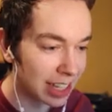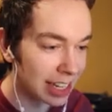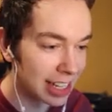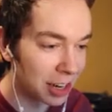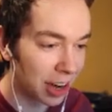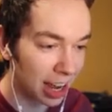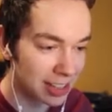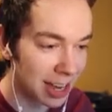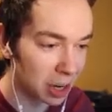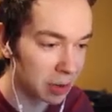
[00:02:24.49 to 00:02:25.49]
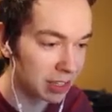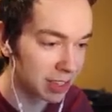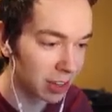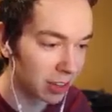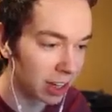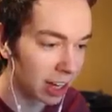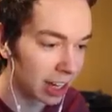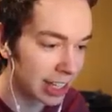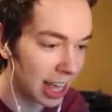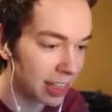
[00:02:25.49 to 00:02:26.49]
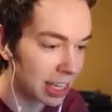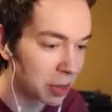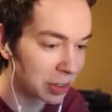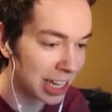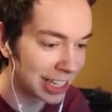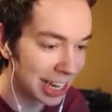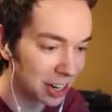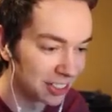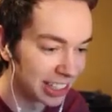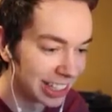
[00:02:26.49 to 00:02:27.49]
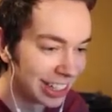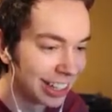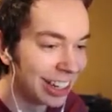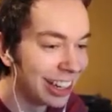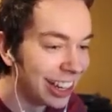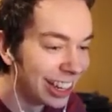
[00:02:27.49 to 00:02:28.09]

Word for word: in, in here kind of scare me. So, uh, yeah, thank you for taking care of it.